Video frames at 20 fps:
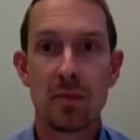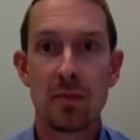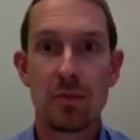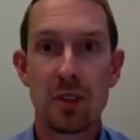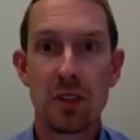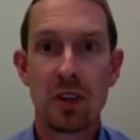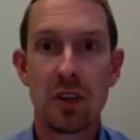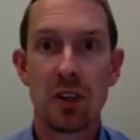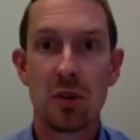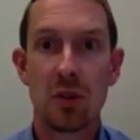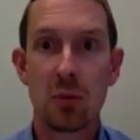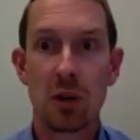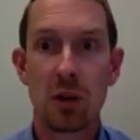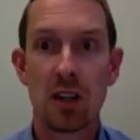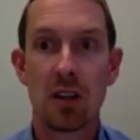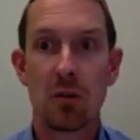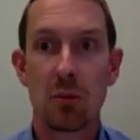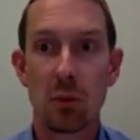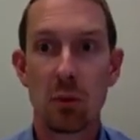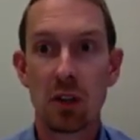So
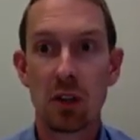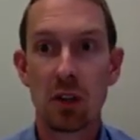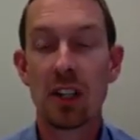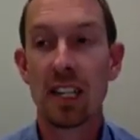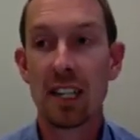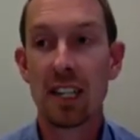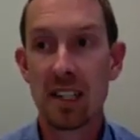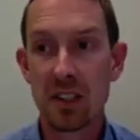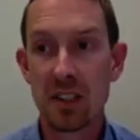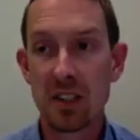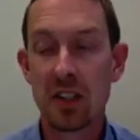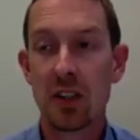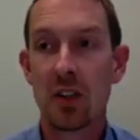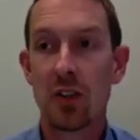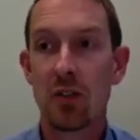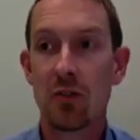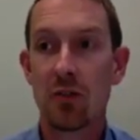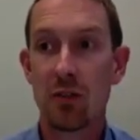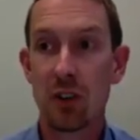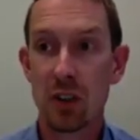we're looking
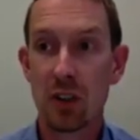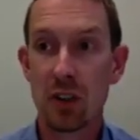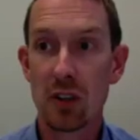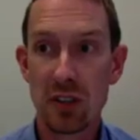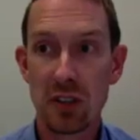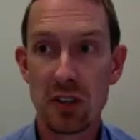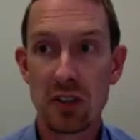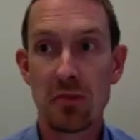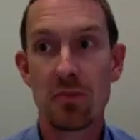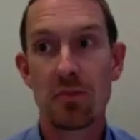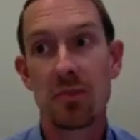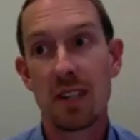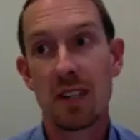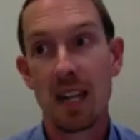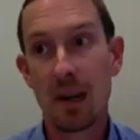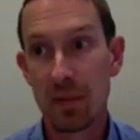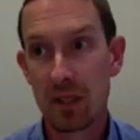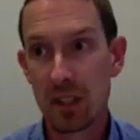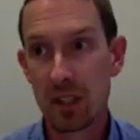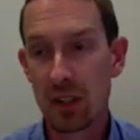into first
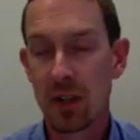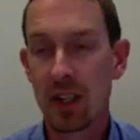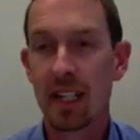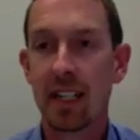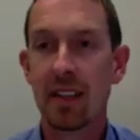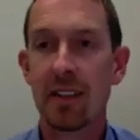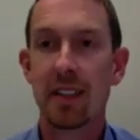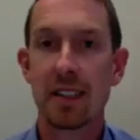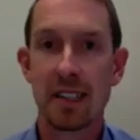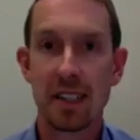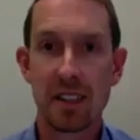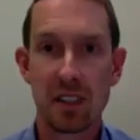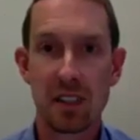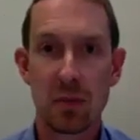demonstrating that